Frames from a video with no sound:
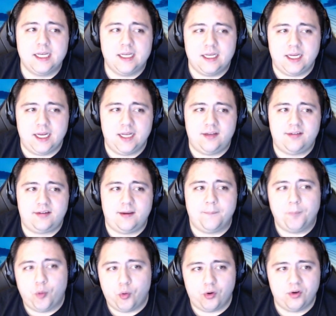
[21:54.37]
it's
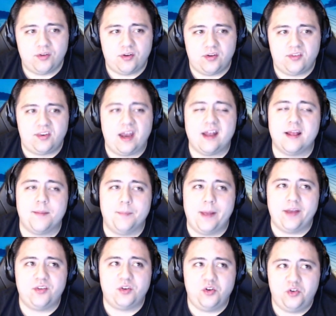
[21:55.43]
important to send the
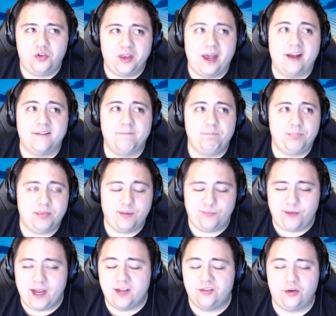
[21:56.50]
message that the
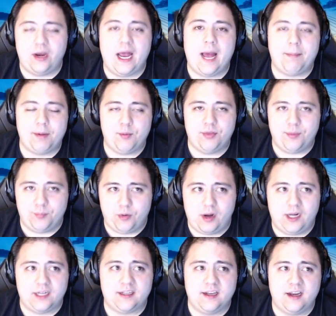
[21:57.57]
fans are happy with the
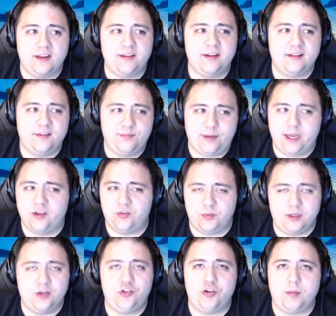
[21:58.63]
product. And I think fans
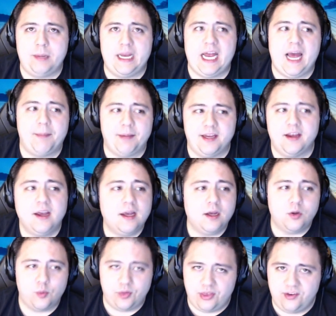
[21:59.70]
really should be happy
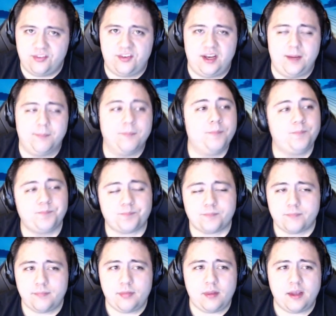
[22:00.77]
with this team.
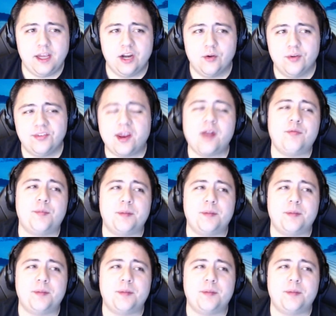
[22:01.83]
You know, aside from a